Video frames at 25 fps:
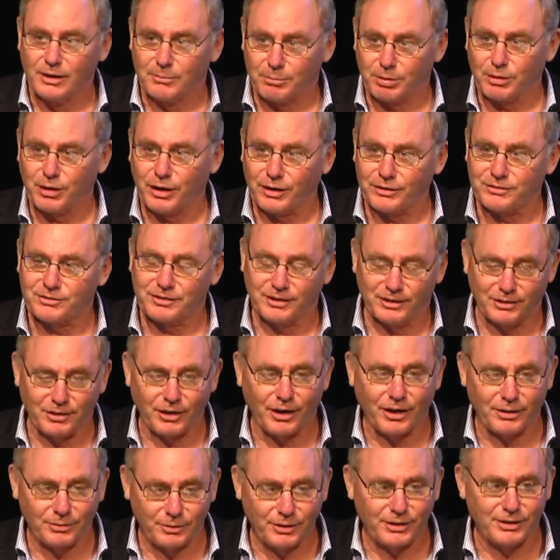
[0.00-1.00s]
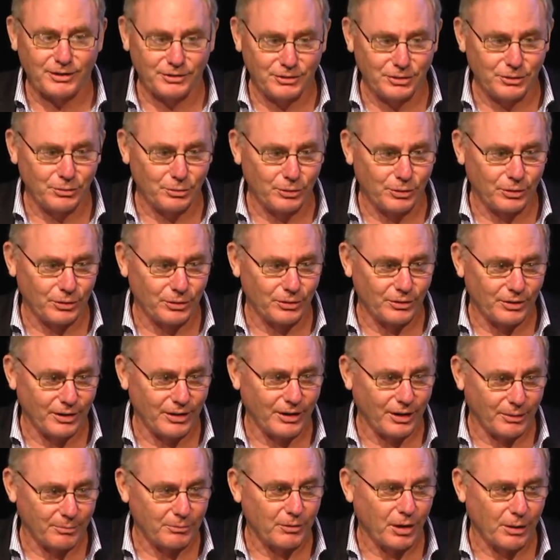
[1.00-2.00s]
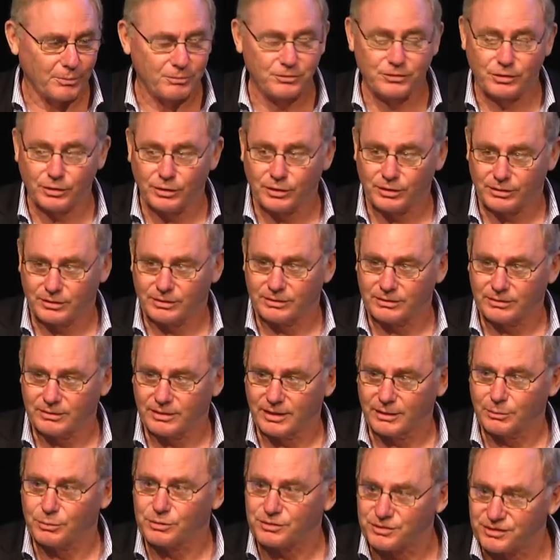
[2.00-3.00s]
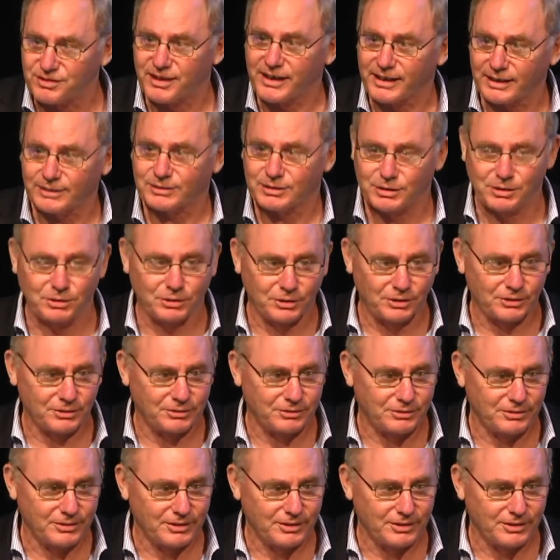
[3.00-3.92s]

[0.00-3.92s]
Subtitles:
But I said, I reckon you will, I'm certain. It was that good.